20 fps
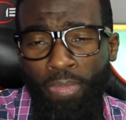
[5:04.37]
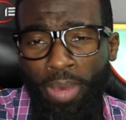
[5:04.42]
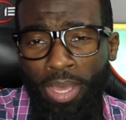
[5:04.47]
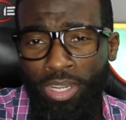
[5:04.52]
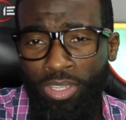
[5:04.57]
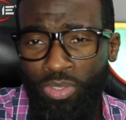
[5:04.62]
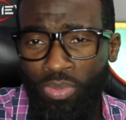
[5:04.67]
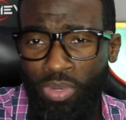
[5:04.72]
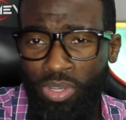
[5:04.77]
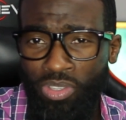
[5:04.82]

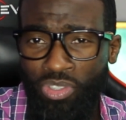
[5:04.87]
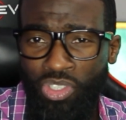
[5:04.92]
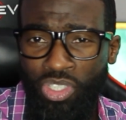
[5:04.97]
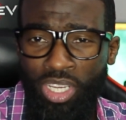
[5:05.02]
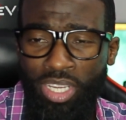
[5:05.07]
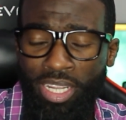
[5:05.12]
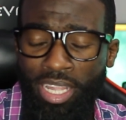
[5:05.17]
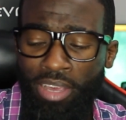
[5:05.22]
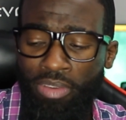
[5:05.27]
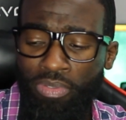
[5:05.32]
might as well
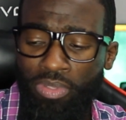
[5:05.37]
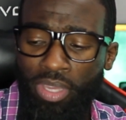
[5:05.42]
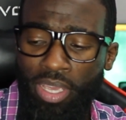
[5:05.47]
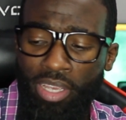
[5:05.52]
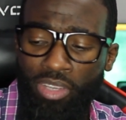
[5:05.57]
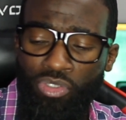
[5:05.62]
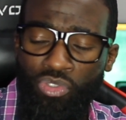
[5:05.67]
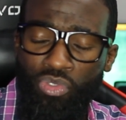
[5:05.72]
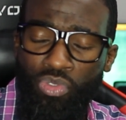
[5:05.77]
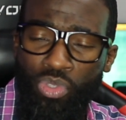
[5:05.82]
shell out the
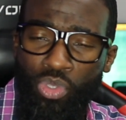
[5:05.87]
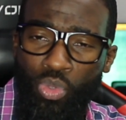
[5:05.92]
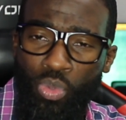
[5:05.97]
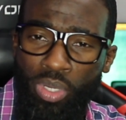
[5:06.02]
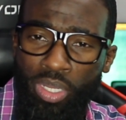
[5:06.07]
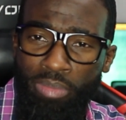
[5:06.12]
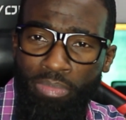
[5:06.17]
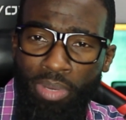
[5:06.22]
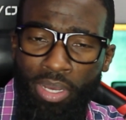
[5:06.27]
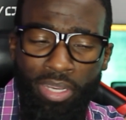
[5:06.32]
extra
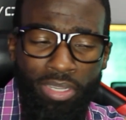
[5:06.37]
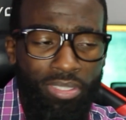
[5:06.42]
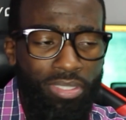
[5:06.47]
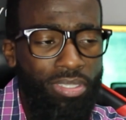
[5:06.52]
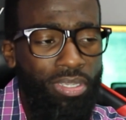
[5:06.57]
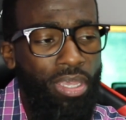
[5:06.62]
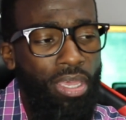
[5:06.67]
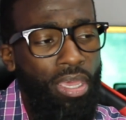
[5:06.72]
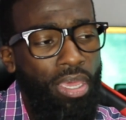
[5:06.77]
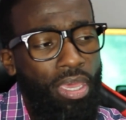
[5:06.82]
twenty
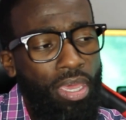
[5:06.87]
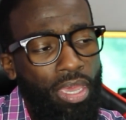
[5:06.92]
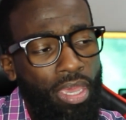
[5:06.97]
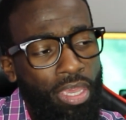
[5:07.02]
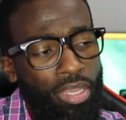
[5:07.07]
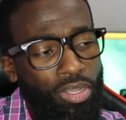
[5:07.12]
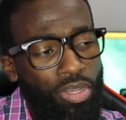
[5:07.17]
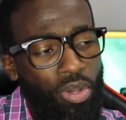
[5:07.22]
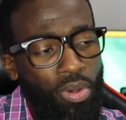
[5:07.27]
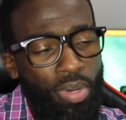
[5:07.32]
bucks
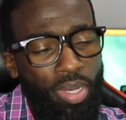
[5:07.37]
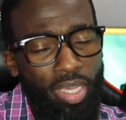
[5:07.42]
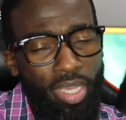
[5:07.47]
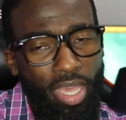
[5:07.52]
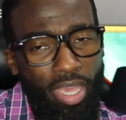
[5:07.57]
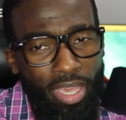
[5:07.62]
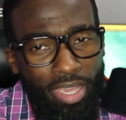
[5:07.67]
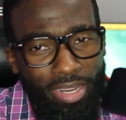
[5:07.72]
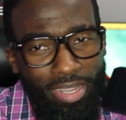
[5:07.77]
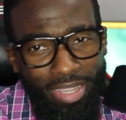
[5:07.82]
and go
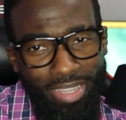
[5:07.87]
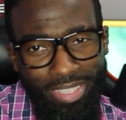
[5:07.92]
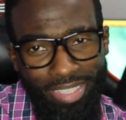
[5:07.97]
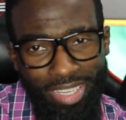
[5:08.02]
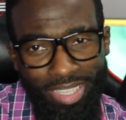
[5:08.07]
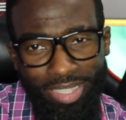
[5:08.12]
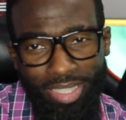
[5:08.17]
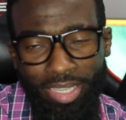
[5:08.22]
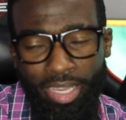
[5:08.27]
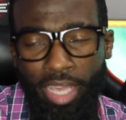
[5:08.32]
ahead and
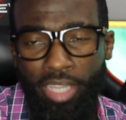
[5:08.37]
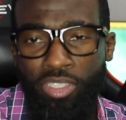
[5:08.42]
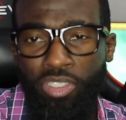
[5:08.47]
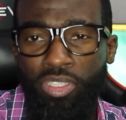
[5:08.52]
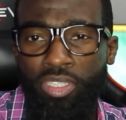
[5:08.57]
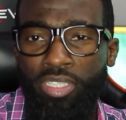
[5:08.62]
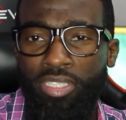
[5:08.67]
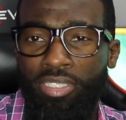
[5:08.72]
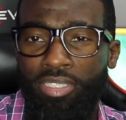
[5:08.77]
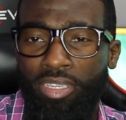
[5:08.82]
get the
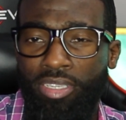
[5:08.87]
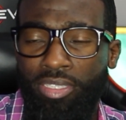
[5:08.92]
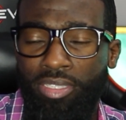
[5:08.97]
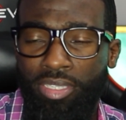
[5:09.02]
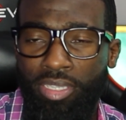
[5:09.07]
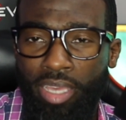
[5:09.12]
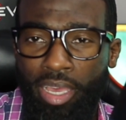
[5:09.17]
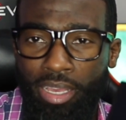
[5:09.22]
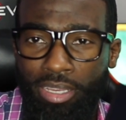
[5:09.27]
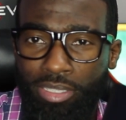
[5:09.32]
H D
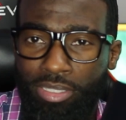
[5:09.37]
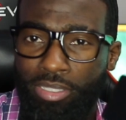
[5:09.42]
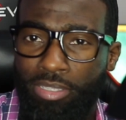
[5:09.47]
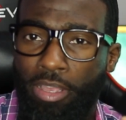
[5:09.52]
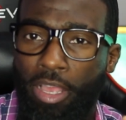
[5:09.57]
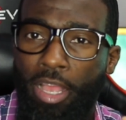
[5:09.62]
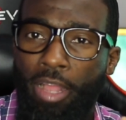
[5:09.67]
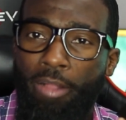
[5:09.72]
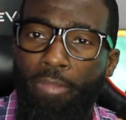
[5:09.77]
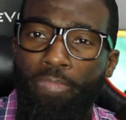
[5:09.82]
sixty X.